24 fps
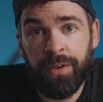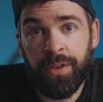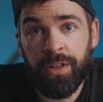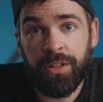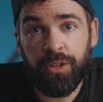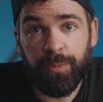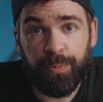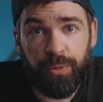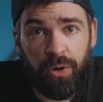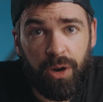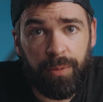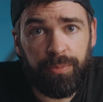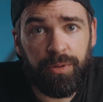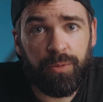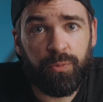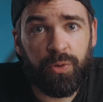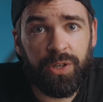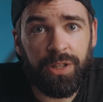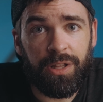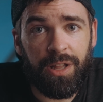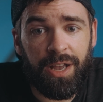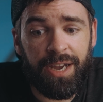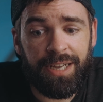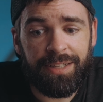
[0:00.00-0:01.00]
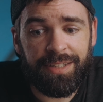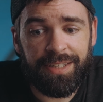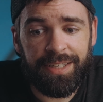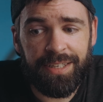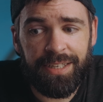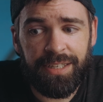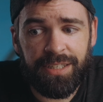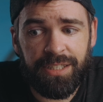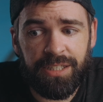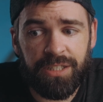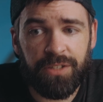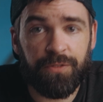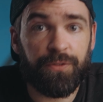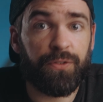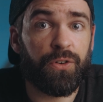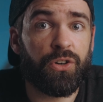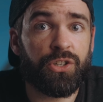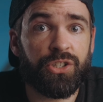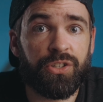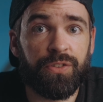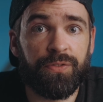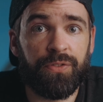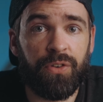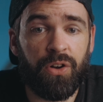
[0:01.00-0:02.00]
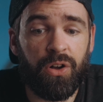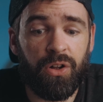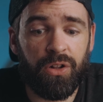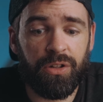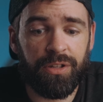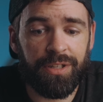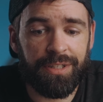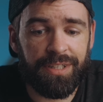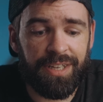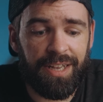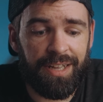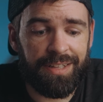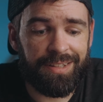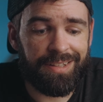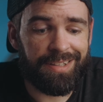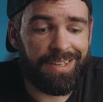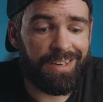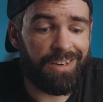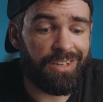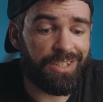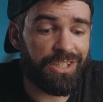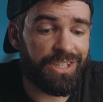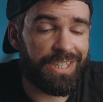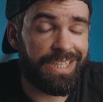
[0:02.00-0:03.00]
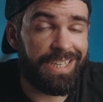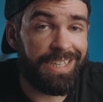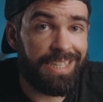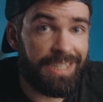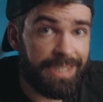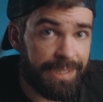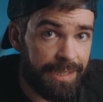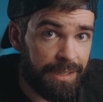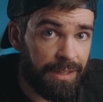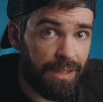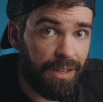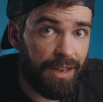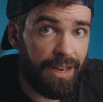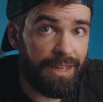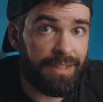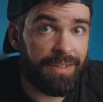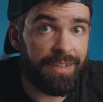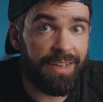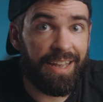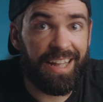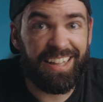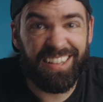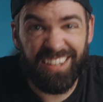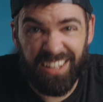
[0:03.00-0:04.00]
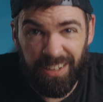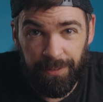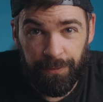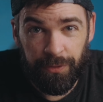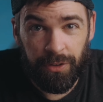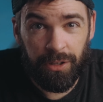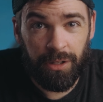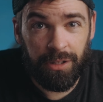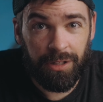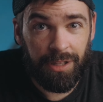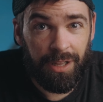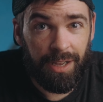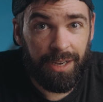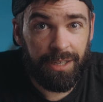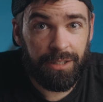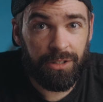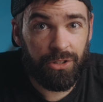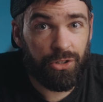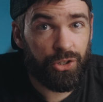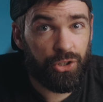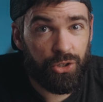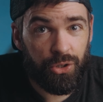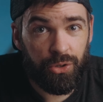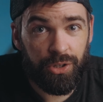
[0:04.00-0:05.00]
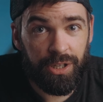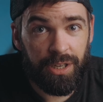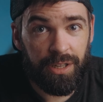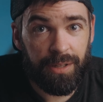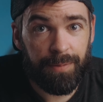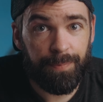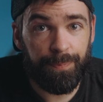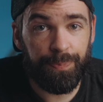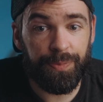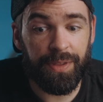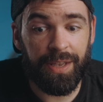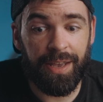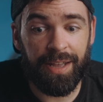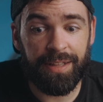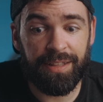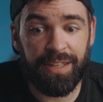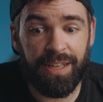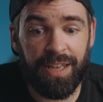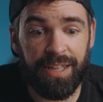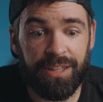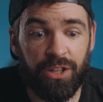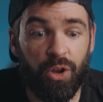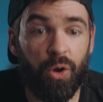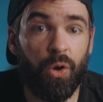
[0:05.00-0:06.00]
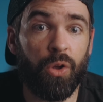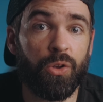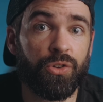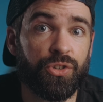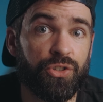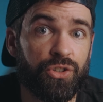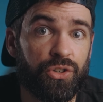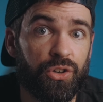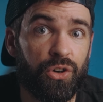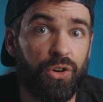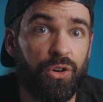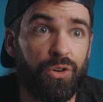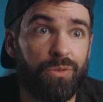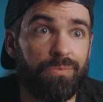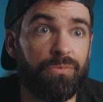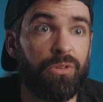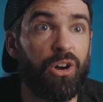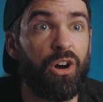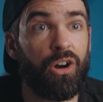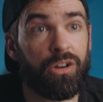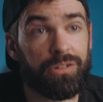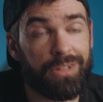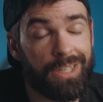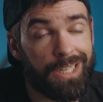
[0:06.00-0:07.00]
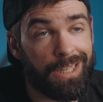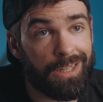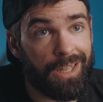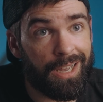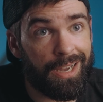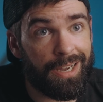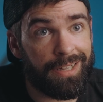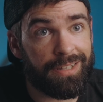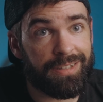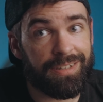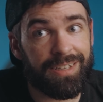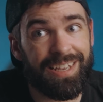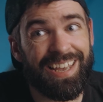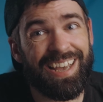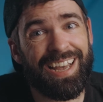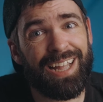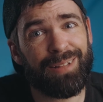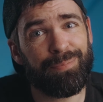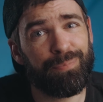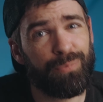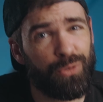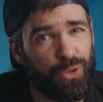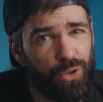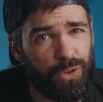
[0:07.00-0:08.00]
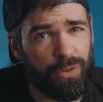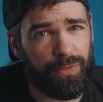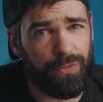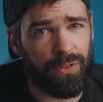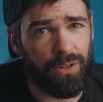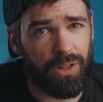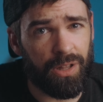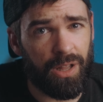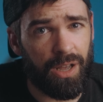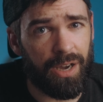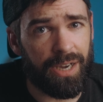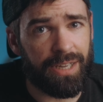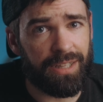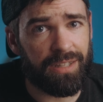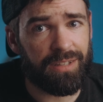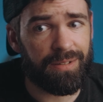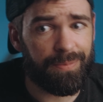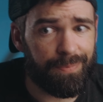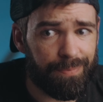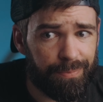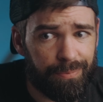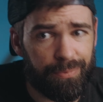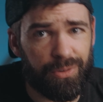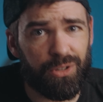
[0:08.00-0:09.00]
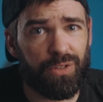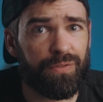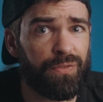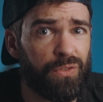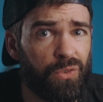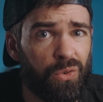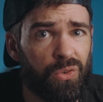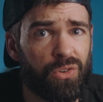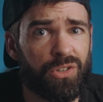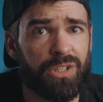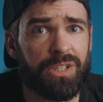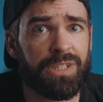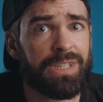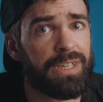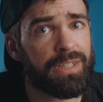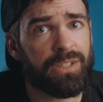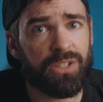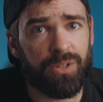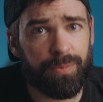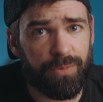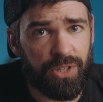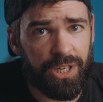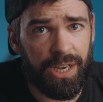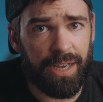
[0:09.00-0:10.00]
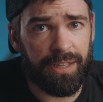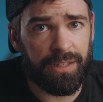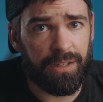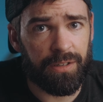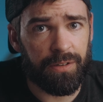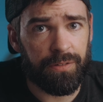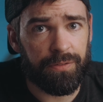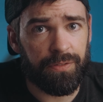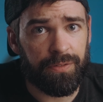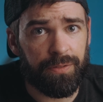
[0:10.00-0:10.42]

The problem with light is, first of all, that there's easy light and difficult light to shoot in, and then also ugly light and beautiful light but of course that's subjective.